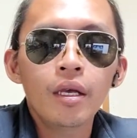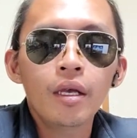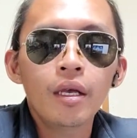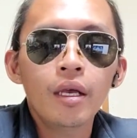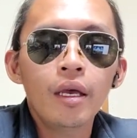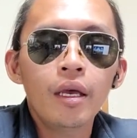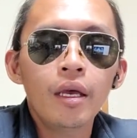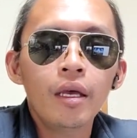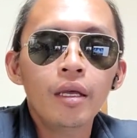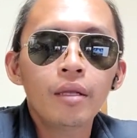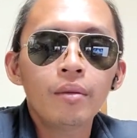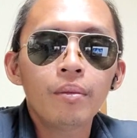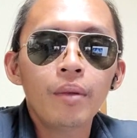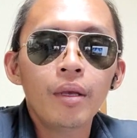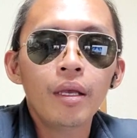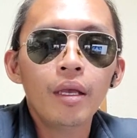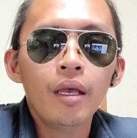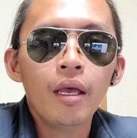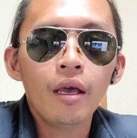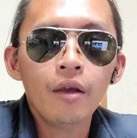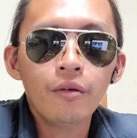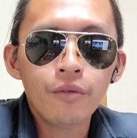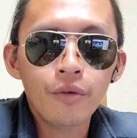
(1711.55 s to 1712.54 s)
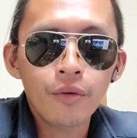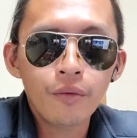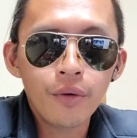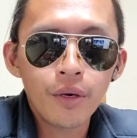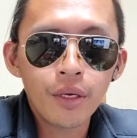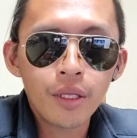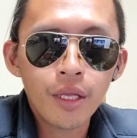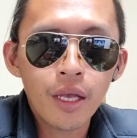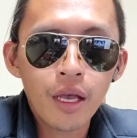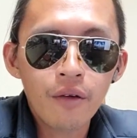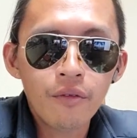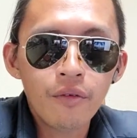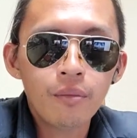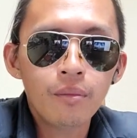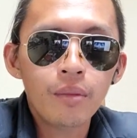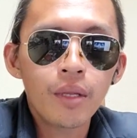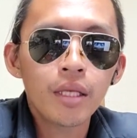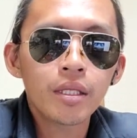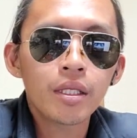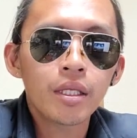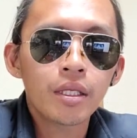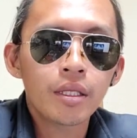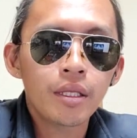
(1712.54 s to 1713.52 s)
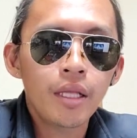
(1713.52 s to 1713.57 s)
and may everyone have a
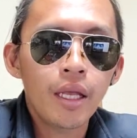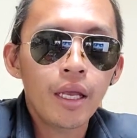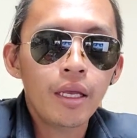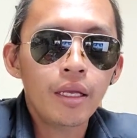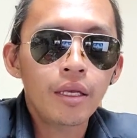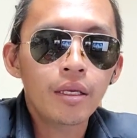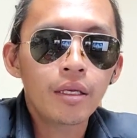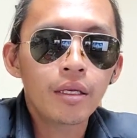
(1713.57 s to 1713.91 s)
blessed day.